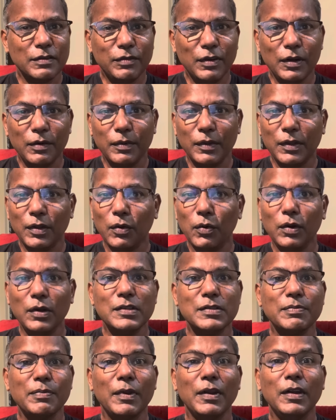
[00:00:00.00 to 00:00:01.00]
filled with the Holy
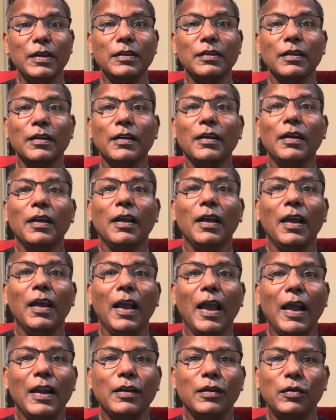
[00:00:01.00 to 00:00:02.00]
Spirit,
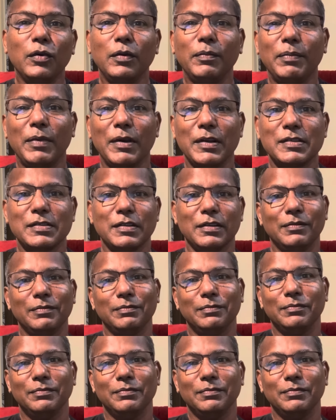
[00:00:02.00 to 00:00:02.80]
and a good person.